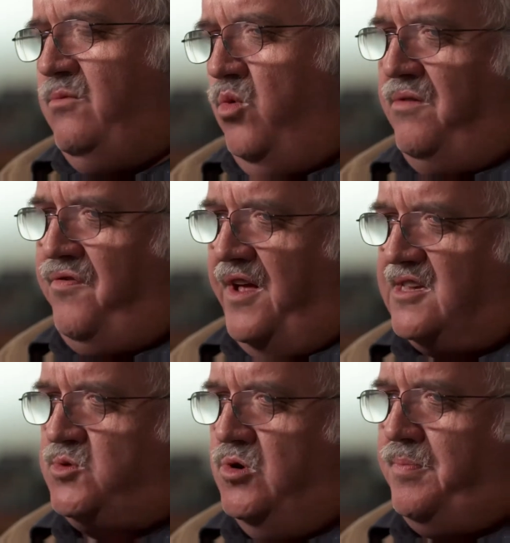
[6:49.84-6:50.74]
In one
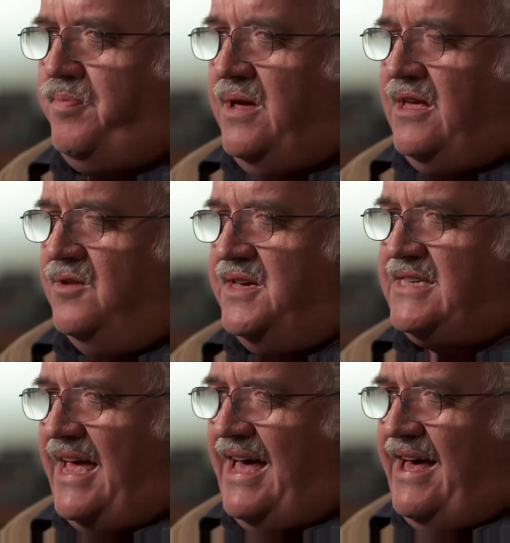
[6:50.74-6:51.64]
fell swoop, you know,
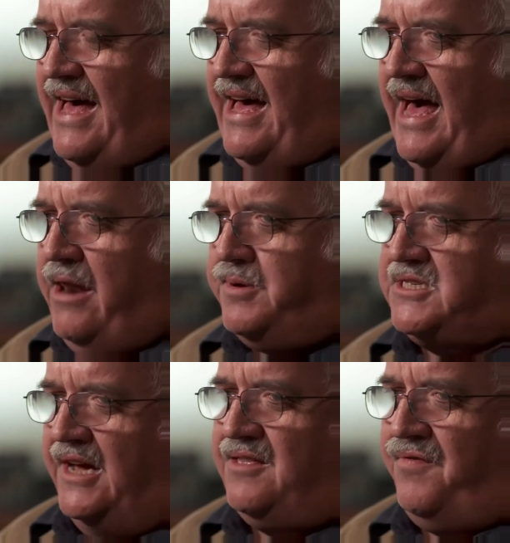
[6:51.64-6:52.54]
this
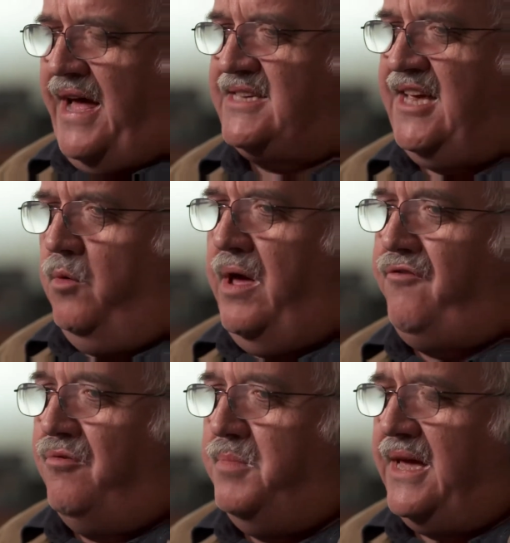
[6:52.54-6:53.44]
adipocyte, the fat cell,
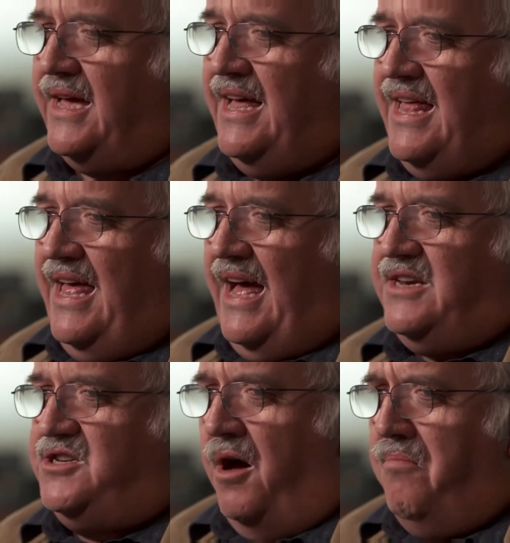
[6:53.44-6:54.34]
went from being a
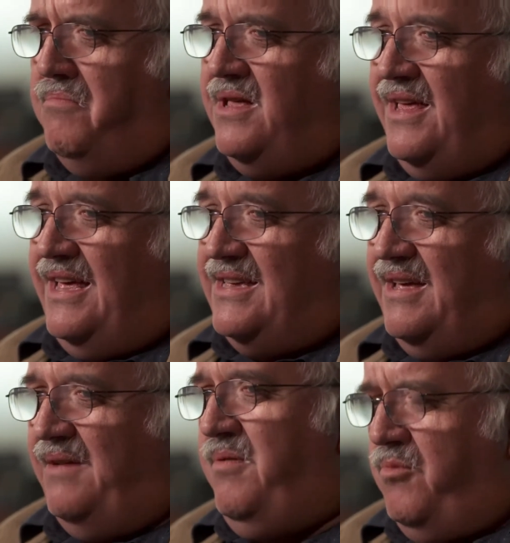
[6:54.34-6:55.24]
dumb,
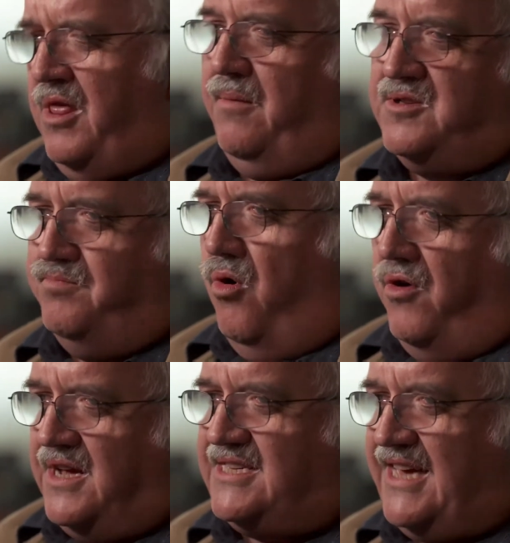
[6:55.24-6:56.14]
one of the most boring